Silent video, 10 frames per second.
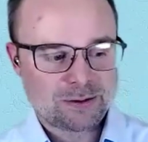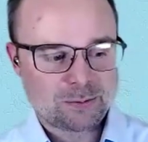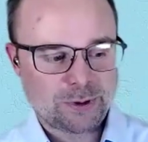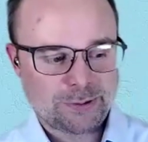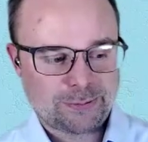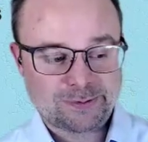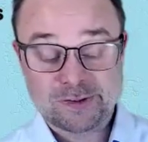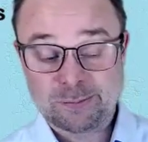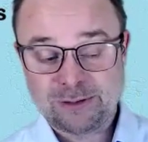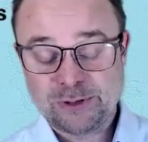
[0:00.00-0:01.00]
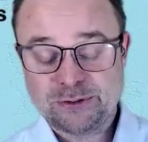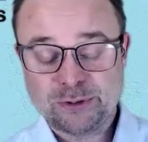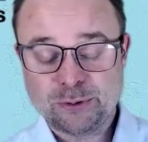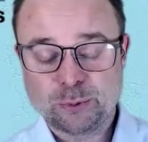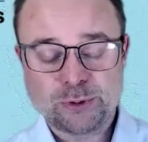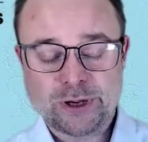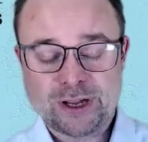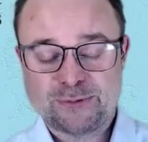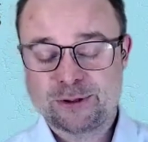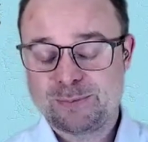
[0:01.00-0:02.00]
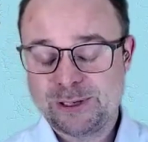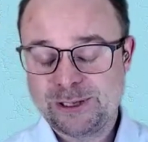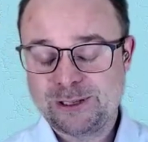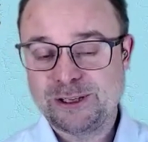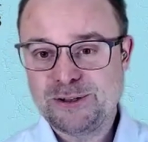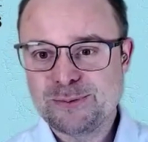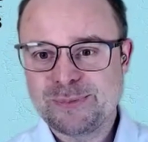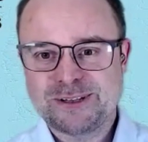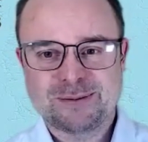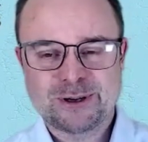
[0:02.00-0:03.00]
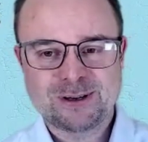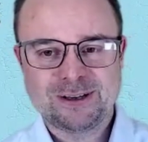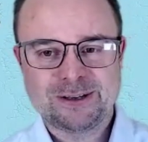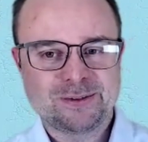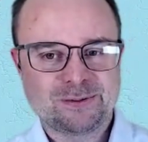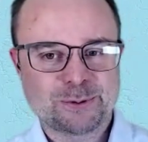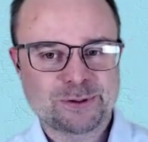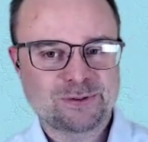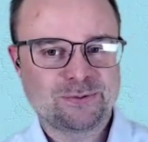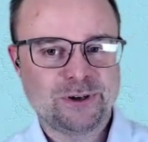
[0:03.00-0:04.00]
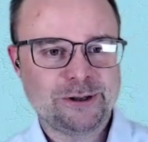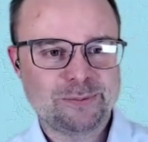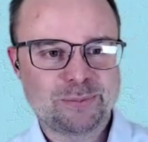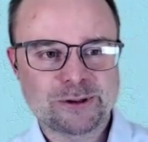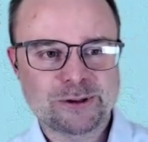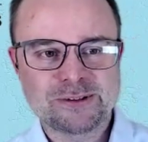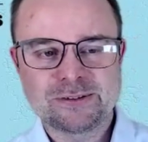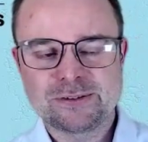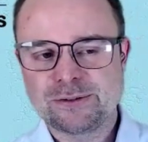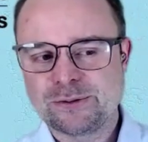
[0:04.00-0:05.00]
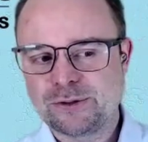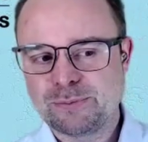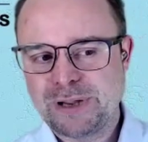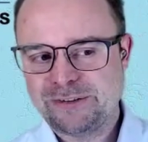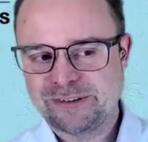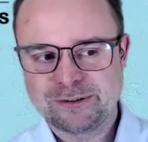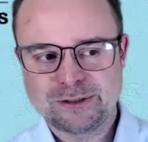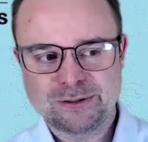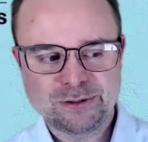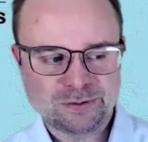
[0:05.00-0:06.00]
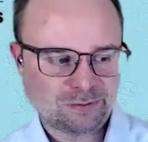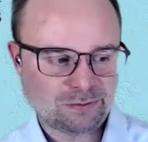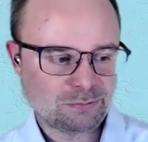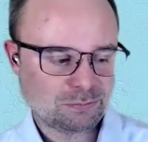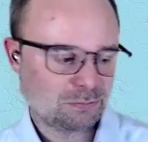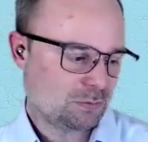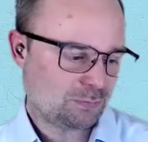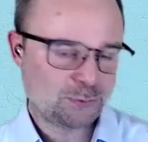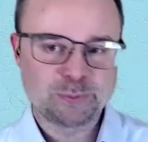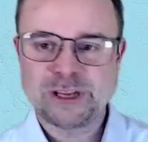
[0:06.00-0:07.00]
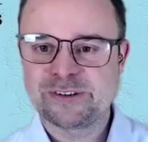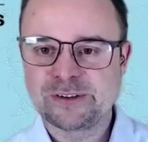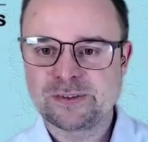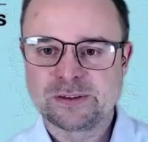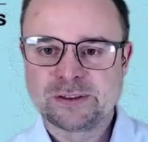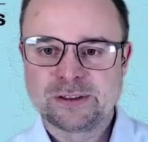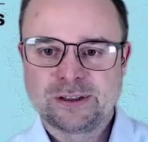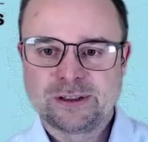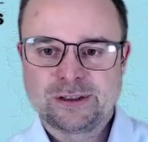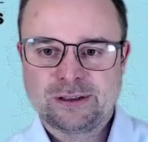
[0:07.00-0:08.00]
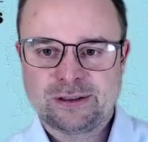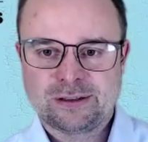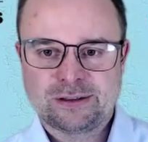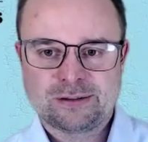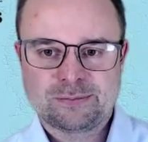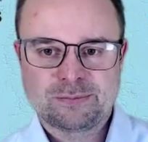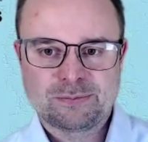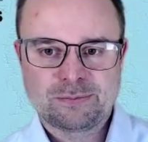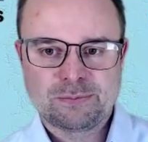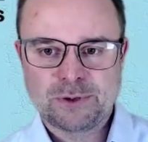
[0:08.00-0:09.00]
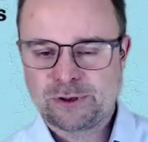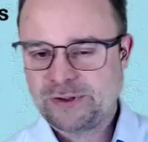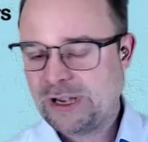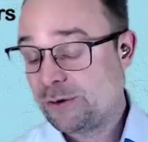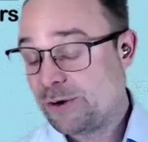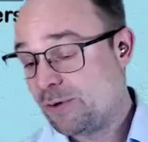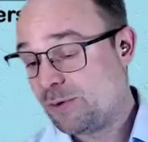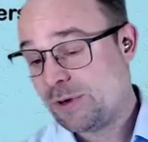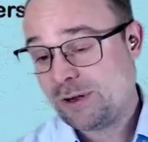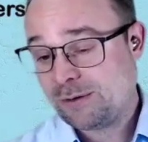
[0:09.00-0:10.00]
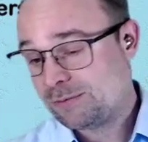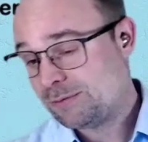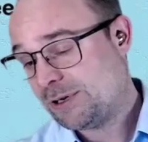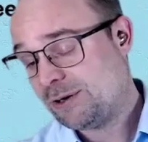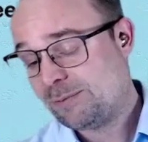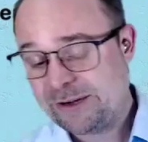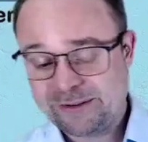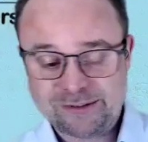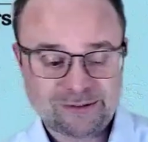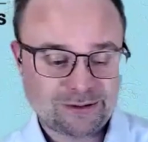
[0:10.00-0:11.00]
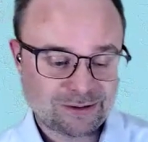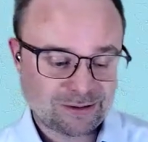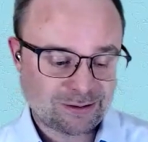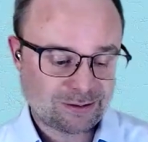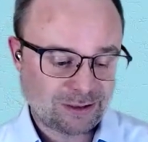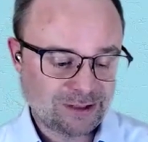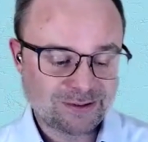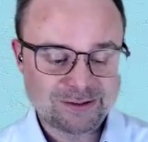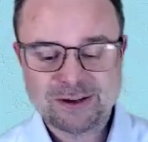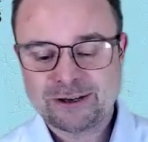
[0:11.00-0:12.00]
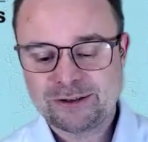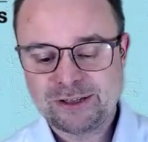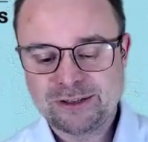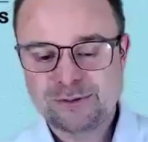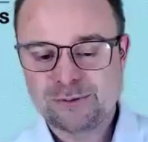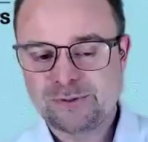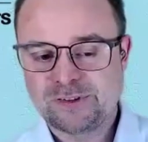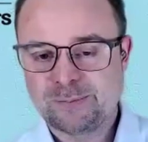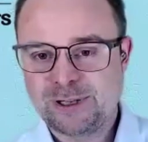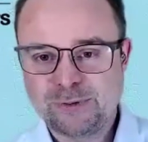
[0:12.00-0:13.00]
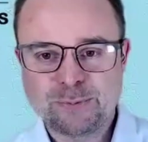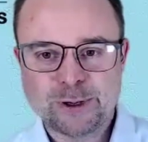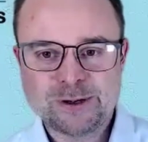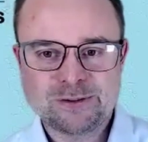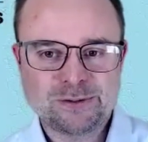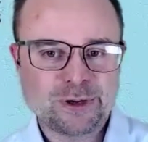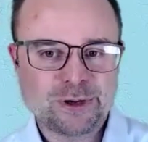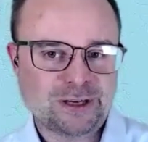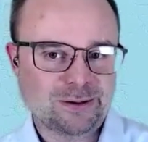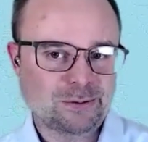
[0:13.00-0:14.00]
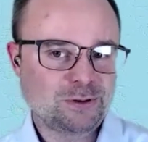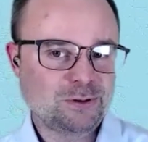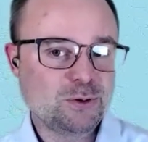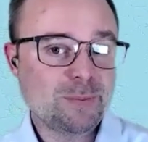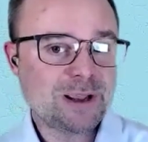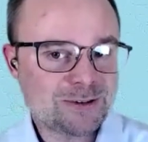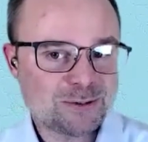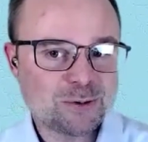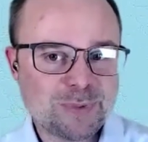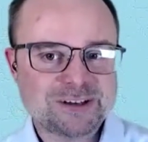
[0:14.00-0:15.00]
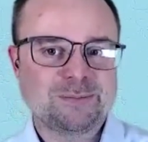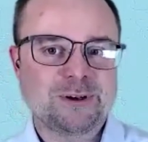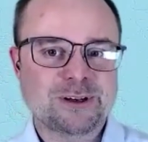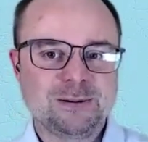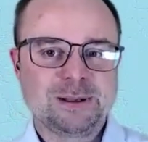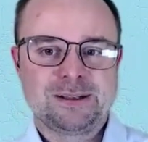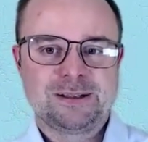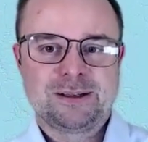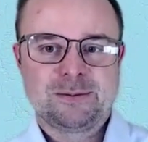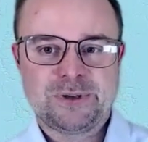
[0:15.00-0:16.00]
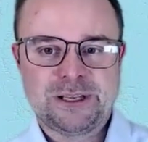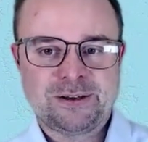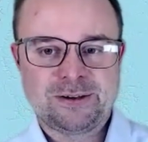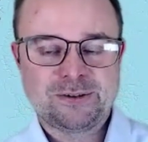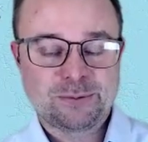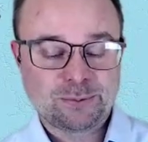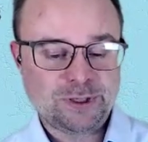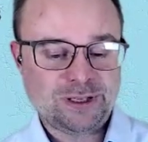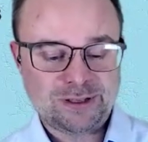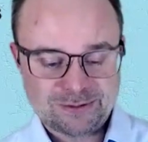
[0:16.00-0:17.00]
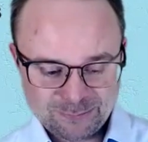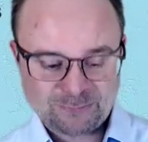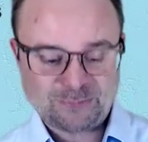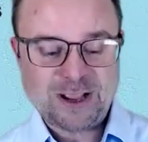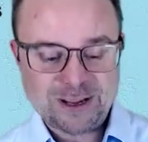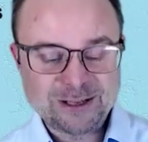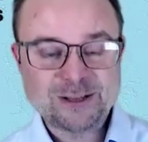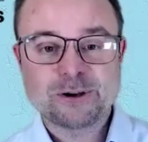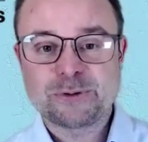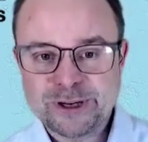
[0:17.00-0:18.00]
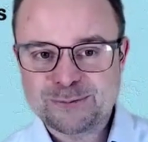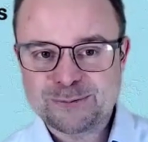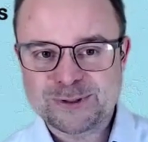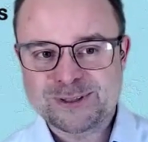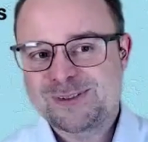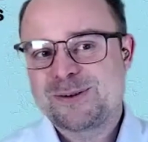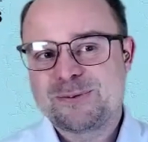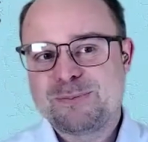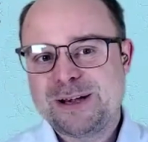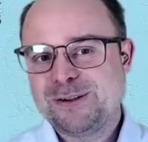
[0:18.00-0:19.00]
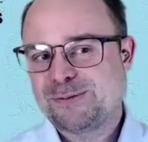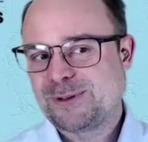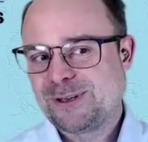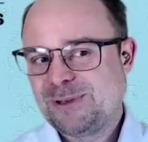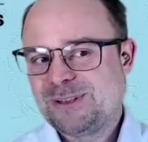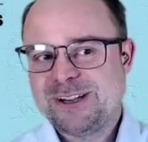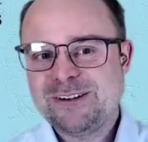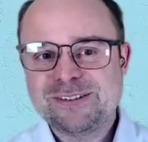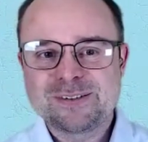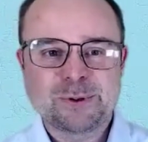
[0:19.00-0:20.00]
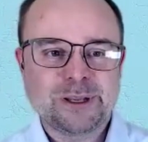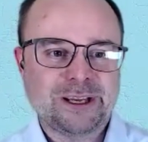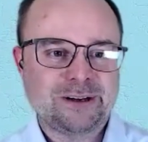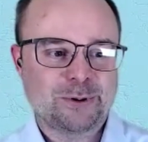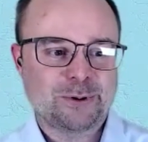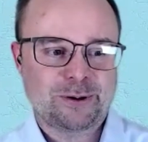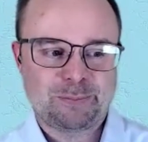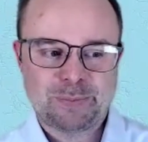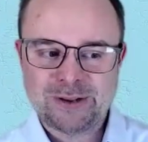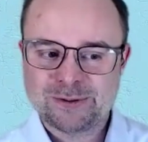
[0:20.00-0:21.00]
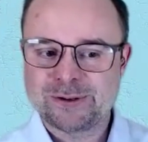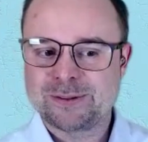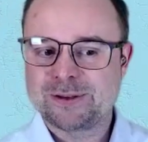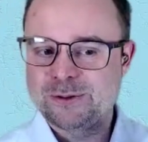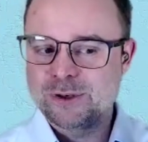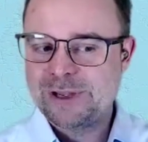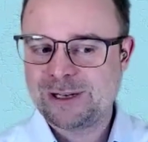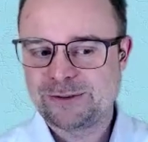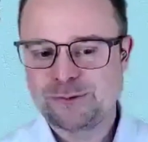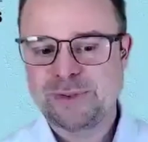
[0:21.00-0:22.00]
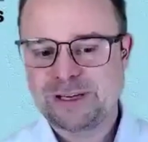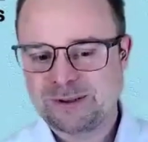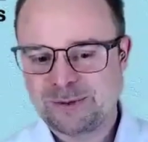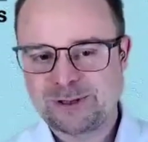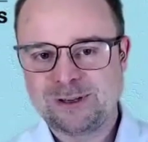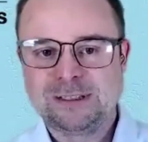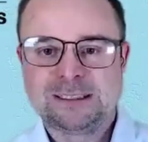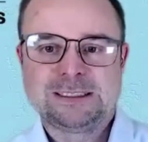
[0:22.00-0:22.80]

with SysML v2, you have a completely new meta model, and this was very important to mention in these few pages, because I don't know how much listeners are into SysML v1. You had the UML2 meta model, and we finally got rid of it. So many of the limitations we had were based on the UML2 meta model,